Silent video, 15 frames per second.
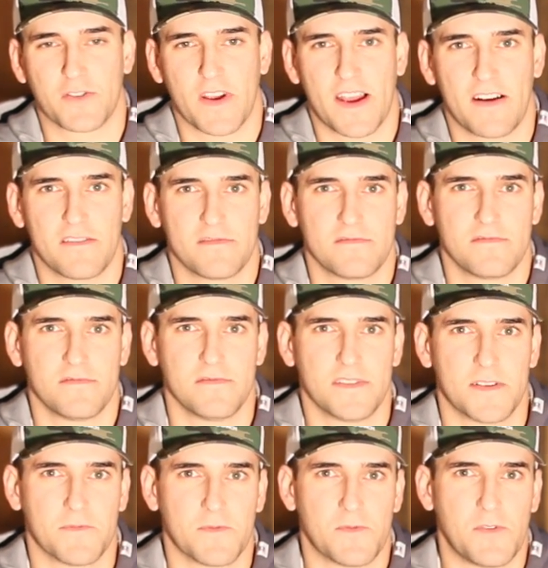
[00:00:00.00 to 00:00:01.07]
Trout,
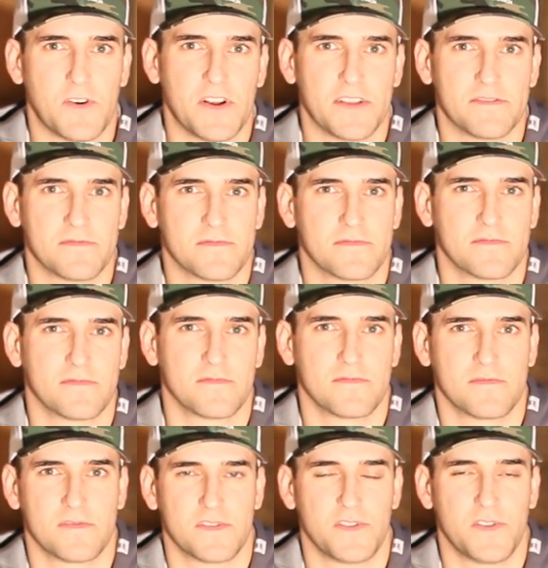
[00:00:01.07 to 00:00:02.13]
number 1,
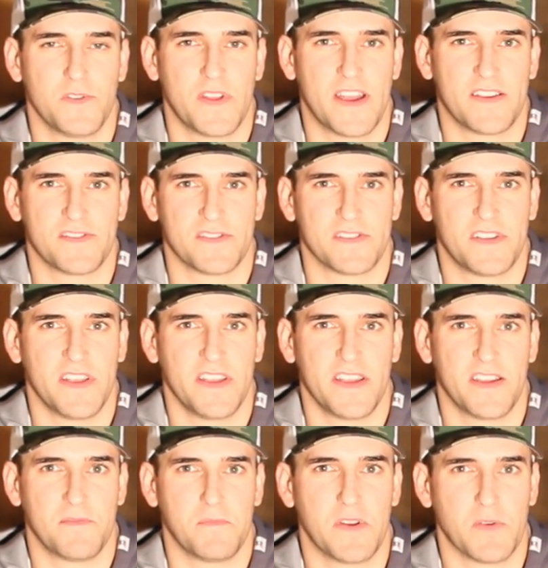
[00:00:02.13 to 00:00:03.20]

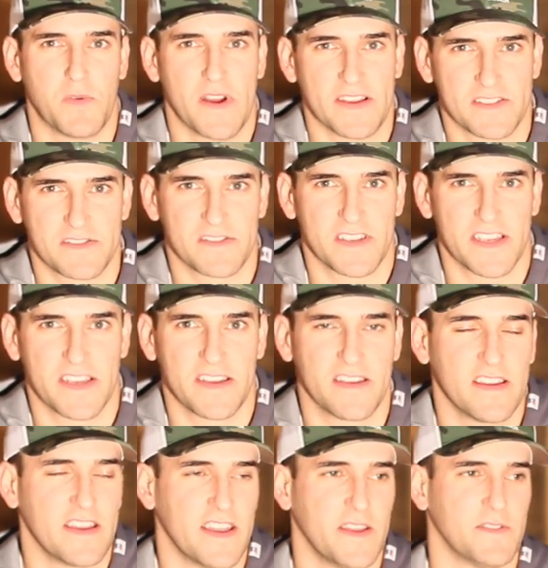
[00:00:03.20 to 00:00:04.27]
2010 Midwest League.
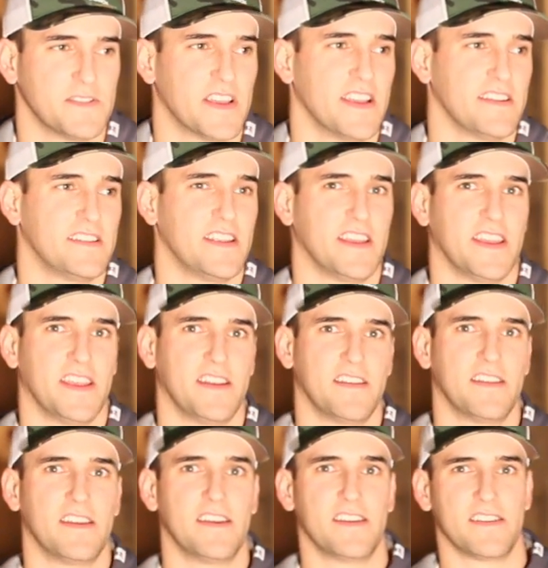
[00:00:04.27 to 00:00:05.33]
He was 18.
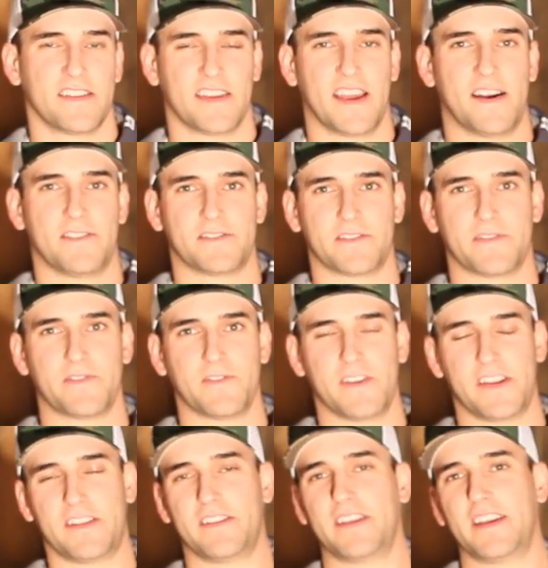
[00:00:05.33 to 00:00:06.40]
Guy was a
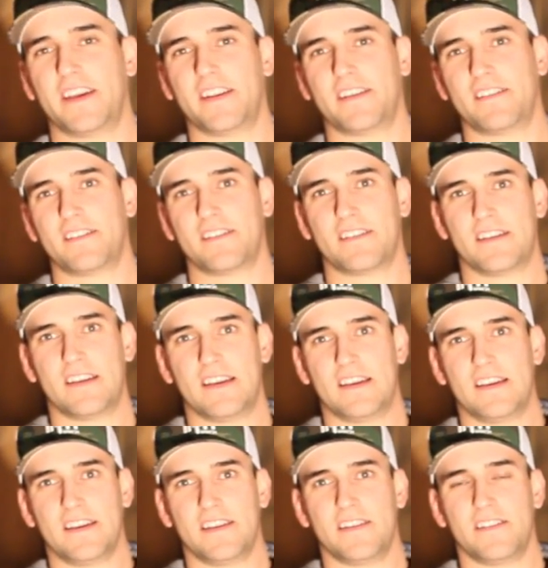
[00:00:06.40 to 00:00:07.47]
freak then.
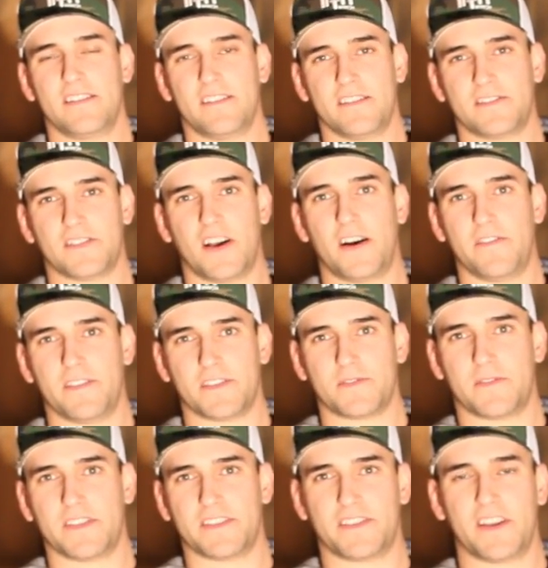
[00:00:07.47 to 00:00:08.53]
It's obvious
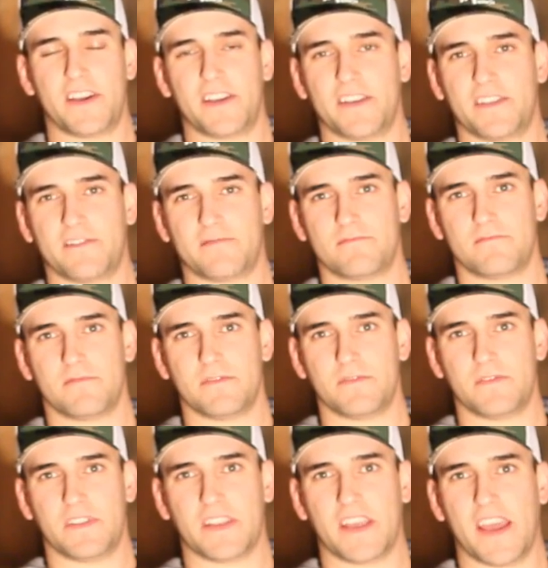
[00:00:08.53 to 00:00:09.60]
what he's done
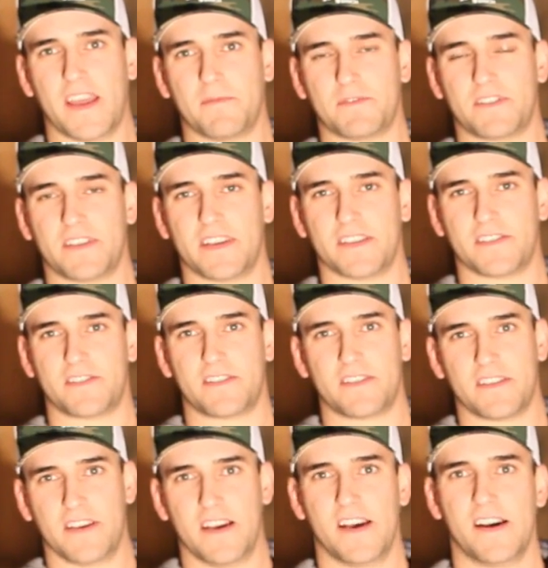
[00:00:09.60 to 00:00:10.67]
in the game since.
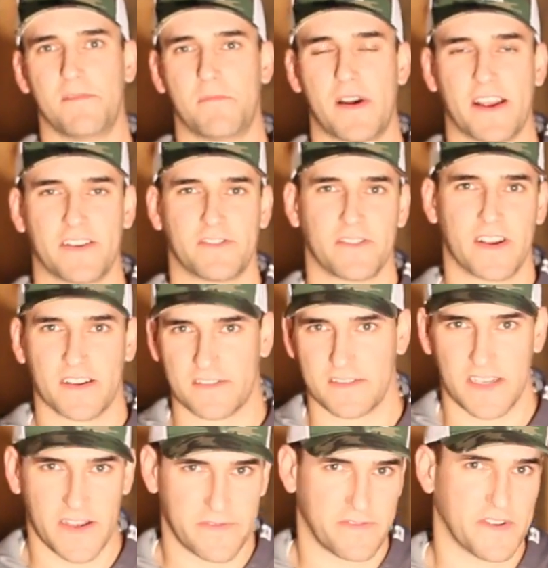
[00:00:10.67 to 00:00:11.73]
Mike Trout's
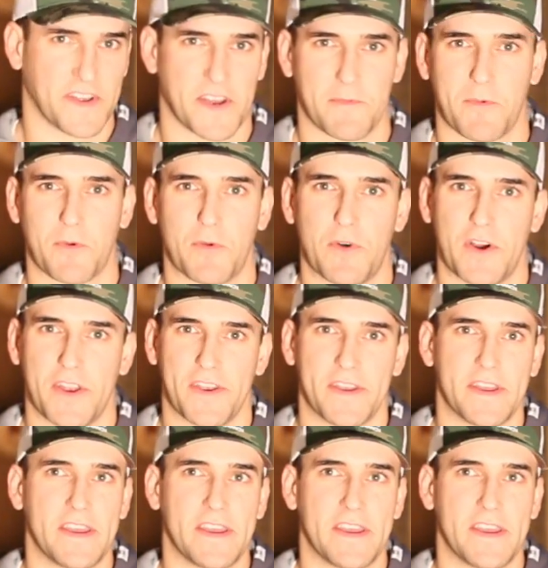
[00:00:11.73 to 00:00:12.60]
definitely number one.